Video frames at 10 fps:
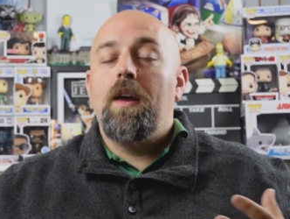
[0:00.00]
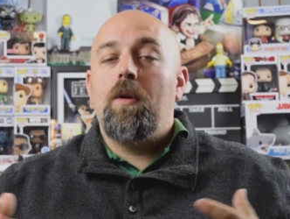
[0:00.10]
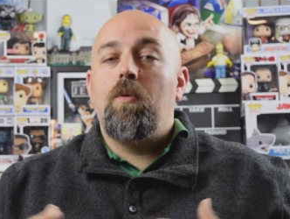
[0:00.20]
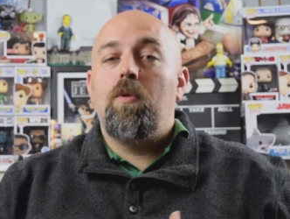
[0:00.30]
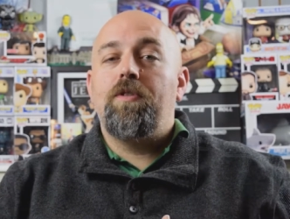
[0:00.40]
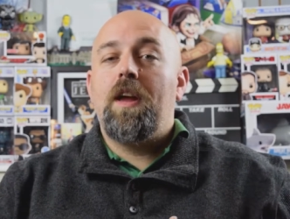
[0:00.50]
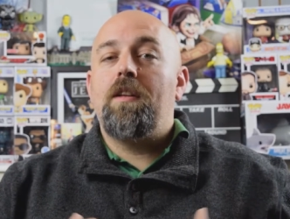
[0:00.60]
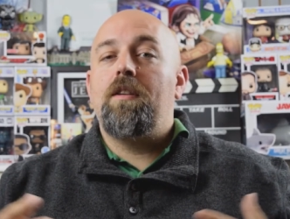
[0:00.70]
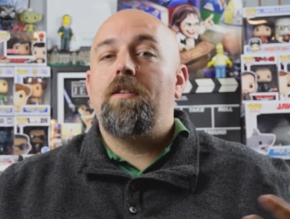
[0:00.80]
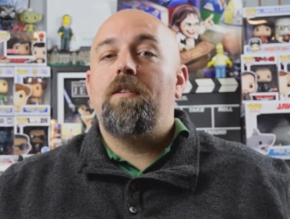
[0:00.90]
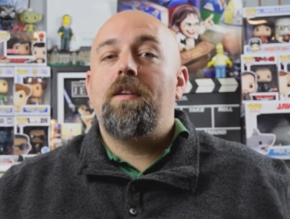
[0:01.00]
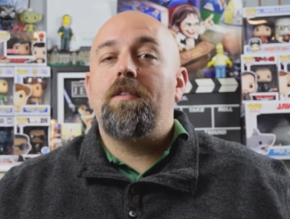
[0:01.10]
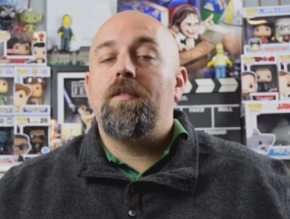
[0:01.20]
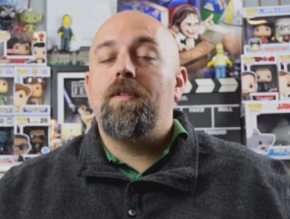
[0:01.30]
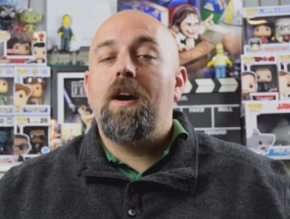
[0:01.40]
will stand the
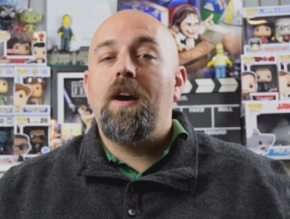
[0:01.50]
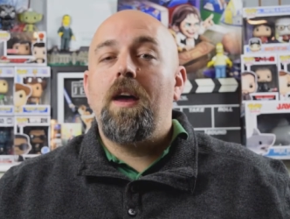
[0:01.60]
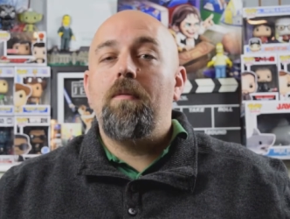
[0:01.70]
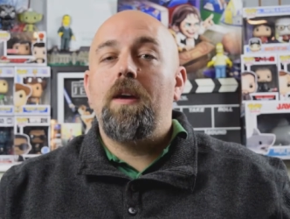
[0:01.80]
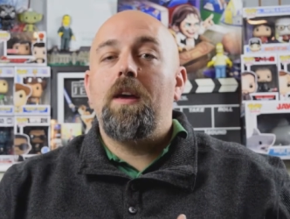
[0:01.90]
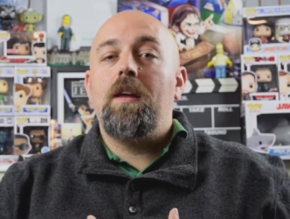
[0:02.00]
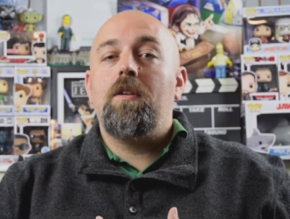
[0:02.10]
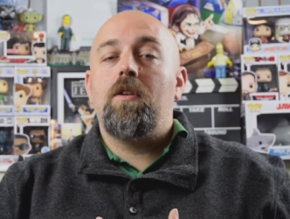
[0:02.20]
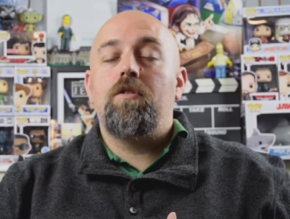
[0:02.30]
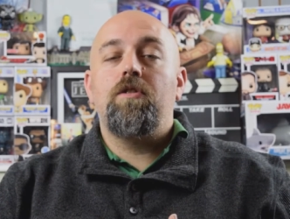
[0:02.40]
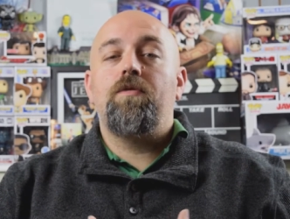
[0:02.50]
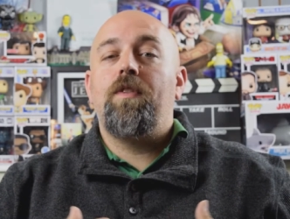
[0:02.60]
test of time, and are just